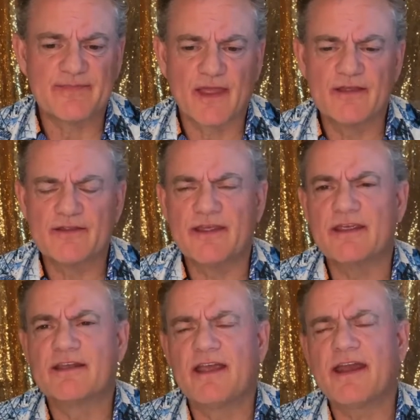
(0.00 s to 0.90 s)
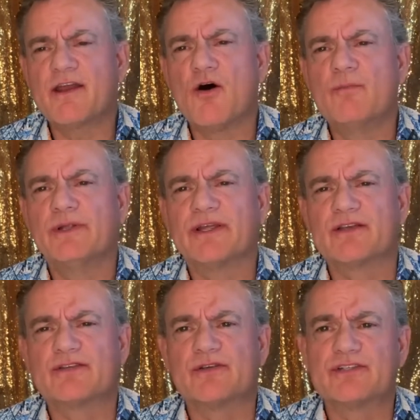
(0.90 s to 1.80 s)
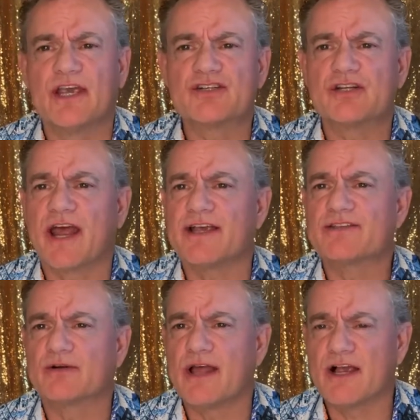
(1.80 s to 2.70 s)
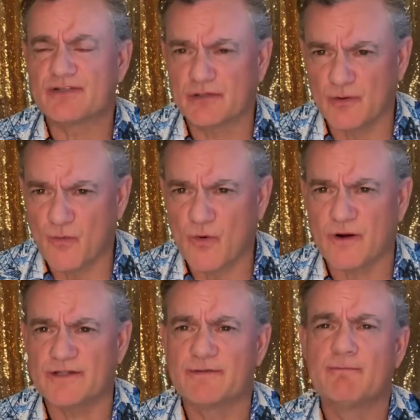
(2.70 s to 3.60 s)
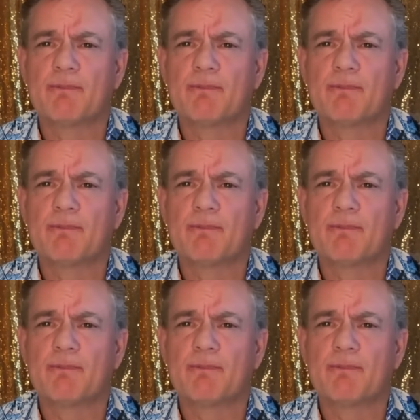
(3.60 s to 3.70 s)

The Canadian Home Building Association has their national awards,